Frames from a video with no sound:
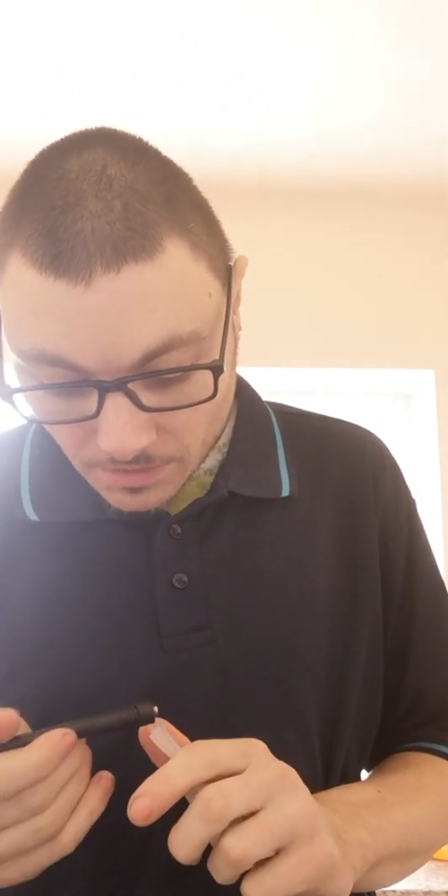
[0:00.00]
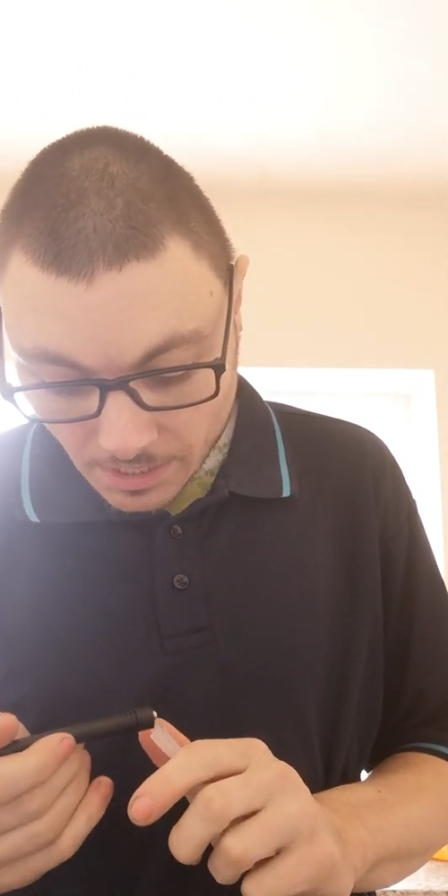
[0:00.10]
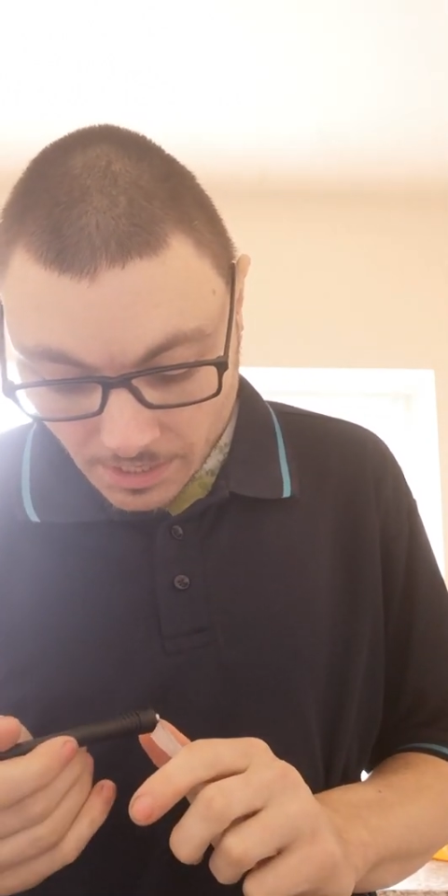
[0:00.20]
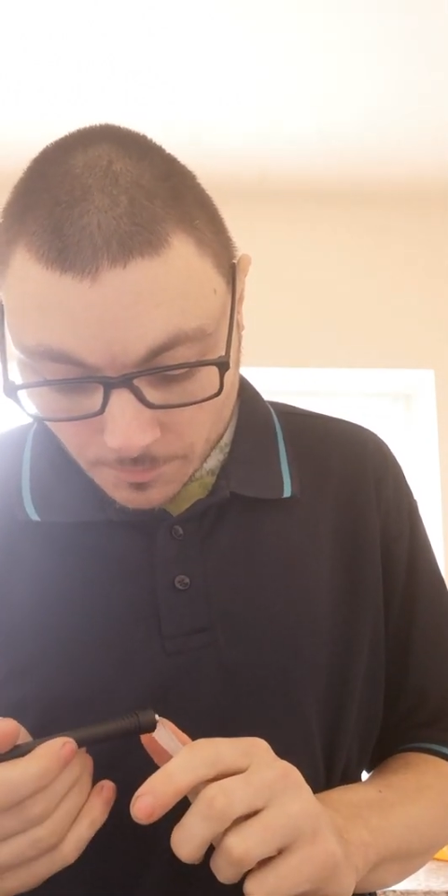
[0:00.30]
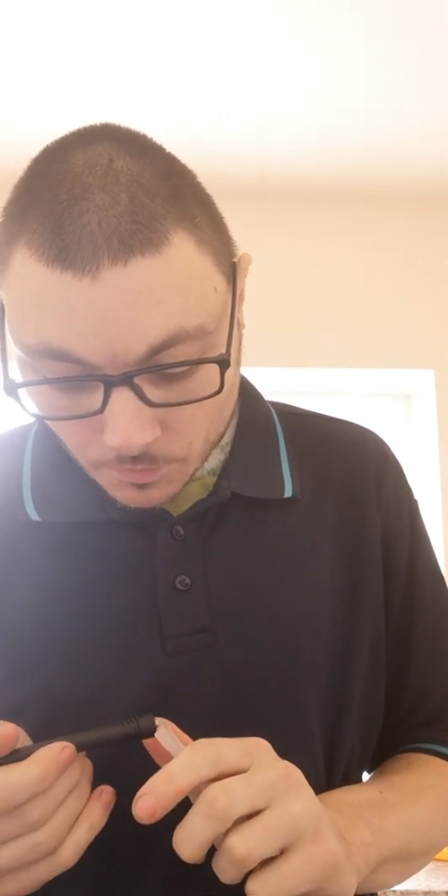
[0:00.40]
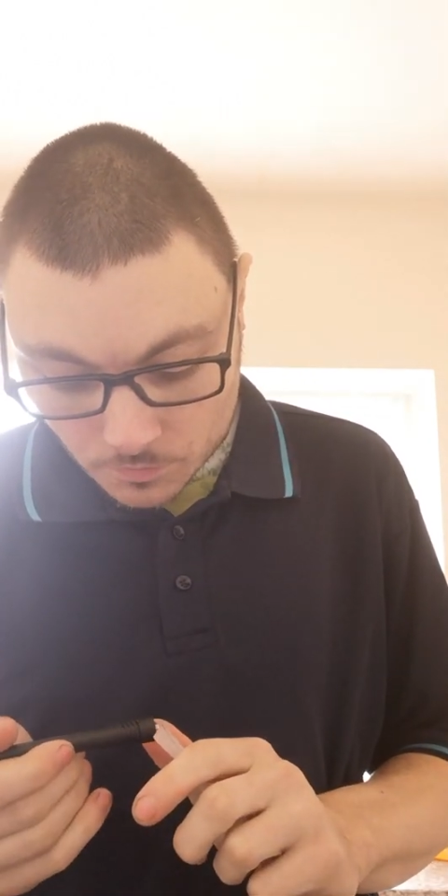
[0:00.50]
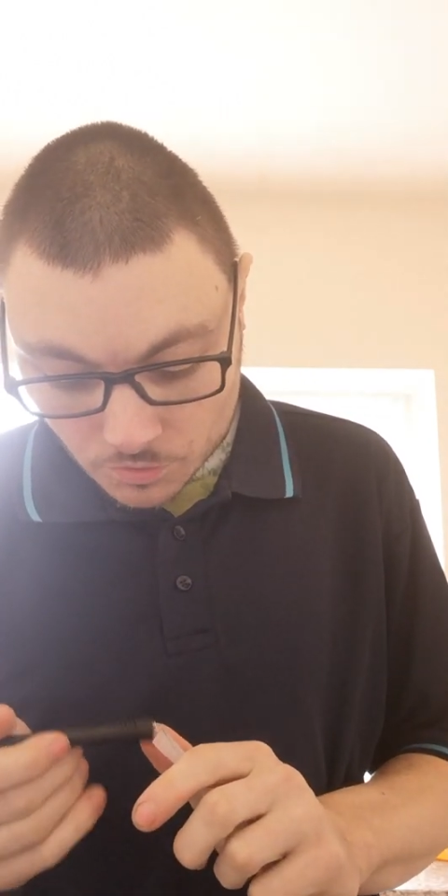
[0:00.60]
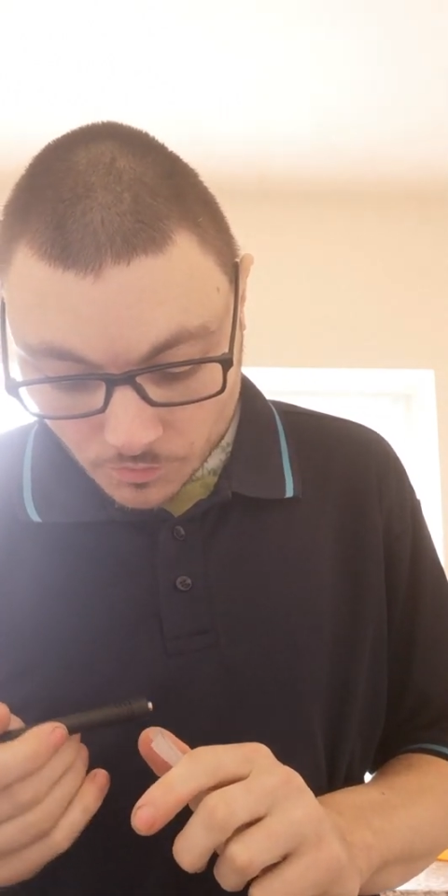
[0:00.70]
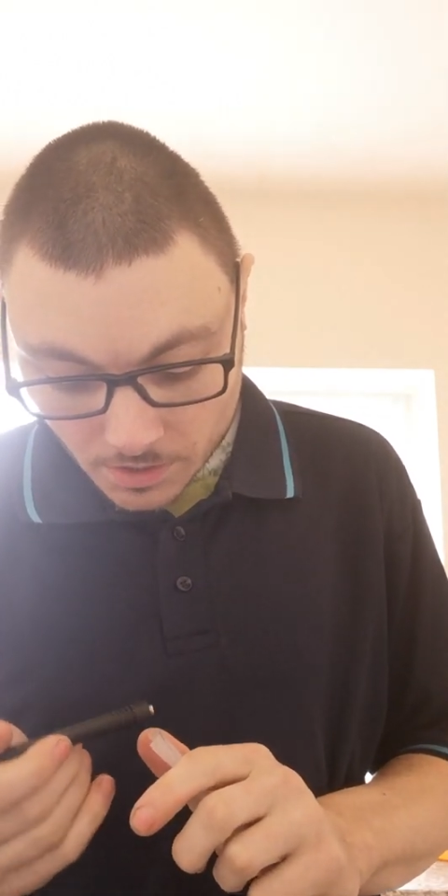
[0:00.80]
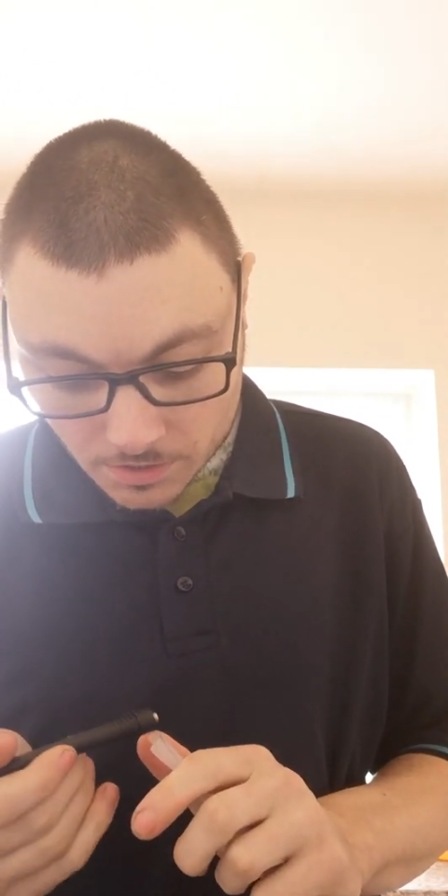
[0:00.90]
I am going
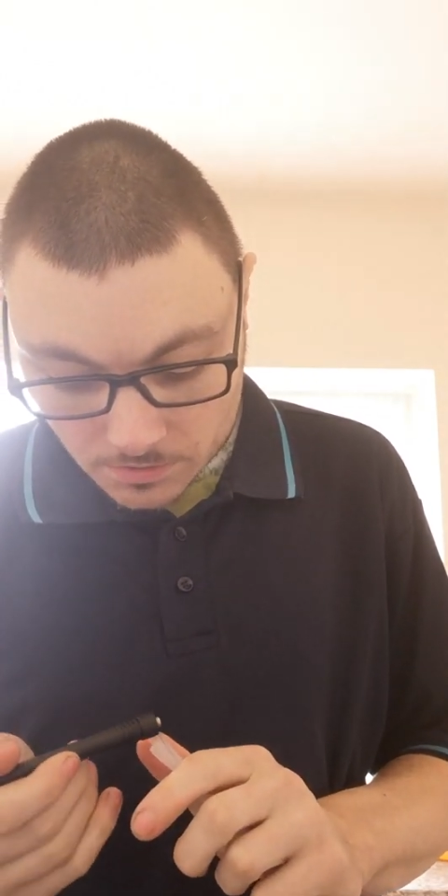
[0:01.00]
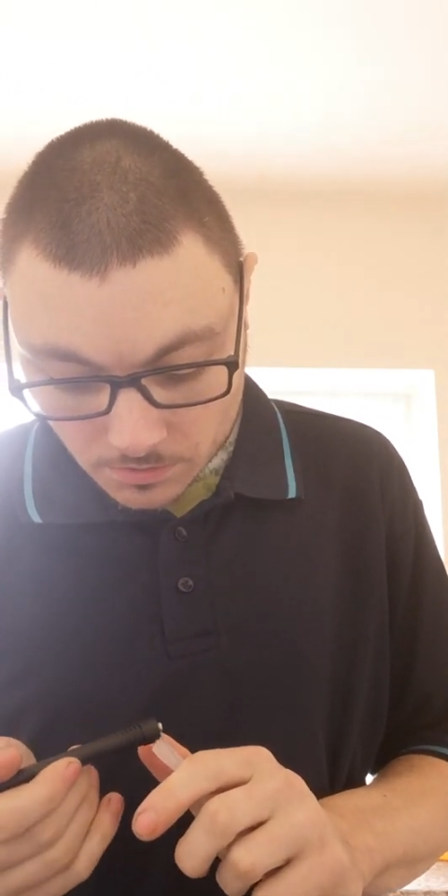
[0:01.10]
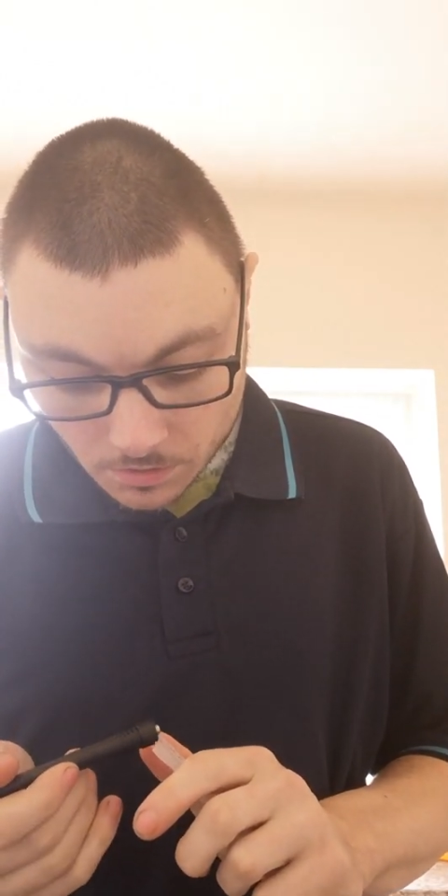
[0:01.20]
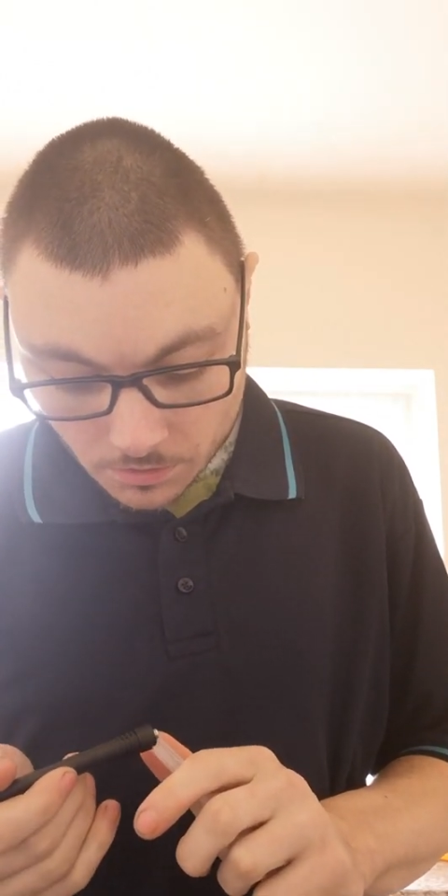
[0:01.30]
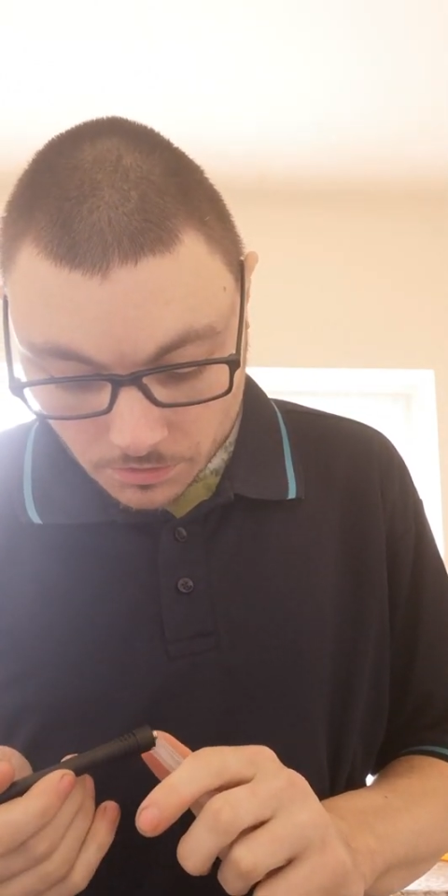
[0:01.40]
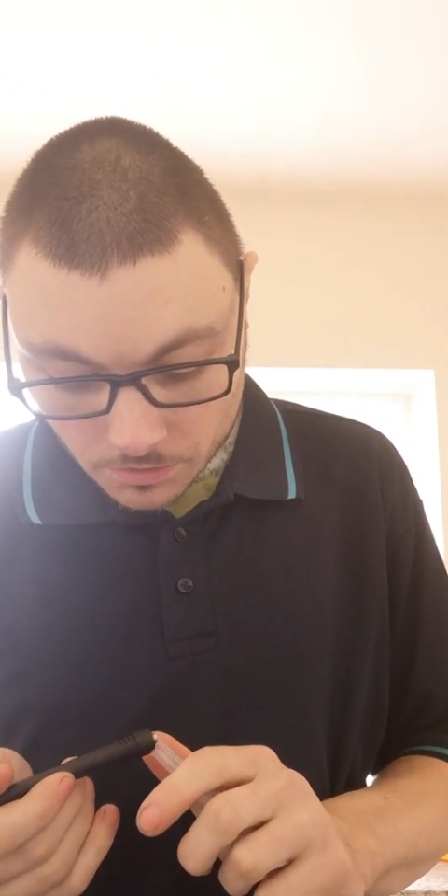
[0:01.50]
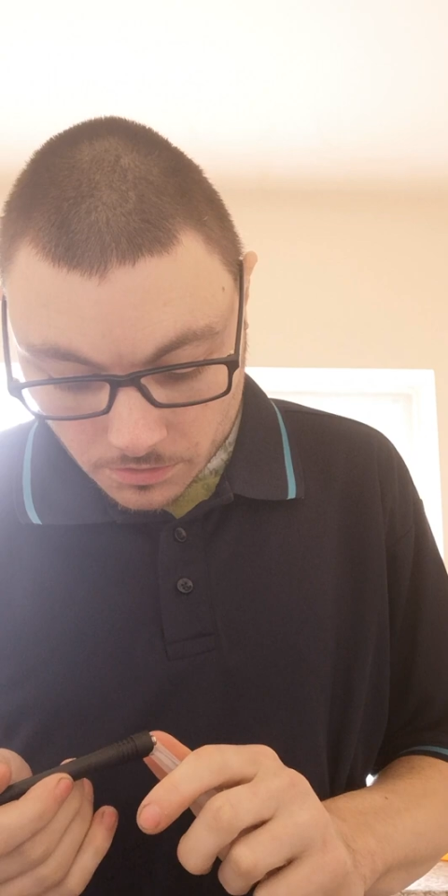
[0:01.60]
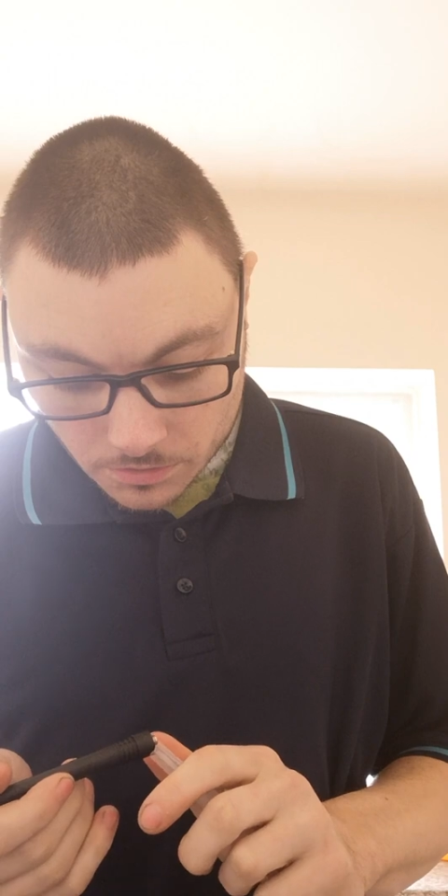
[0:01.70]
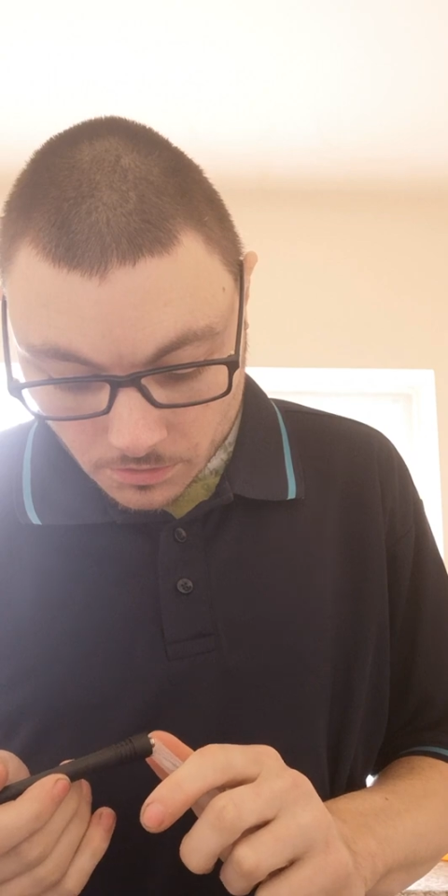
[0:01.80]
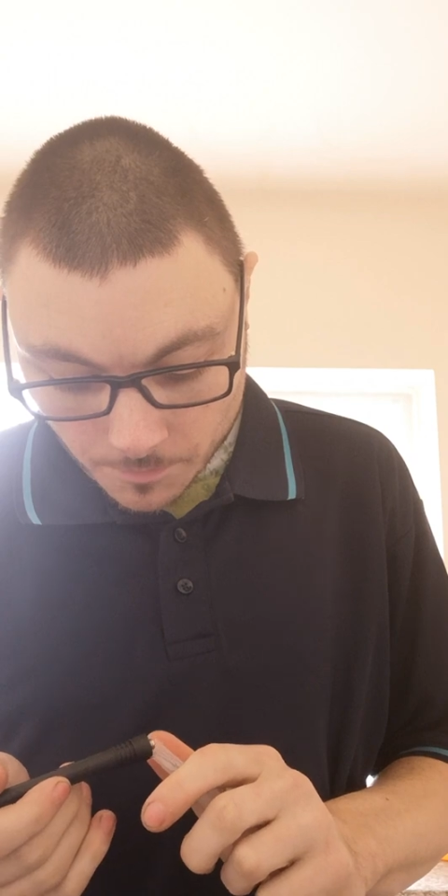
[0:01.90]
to write on the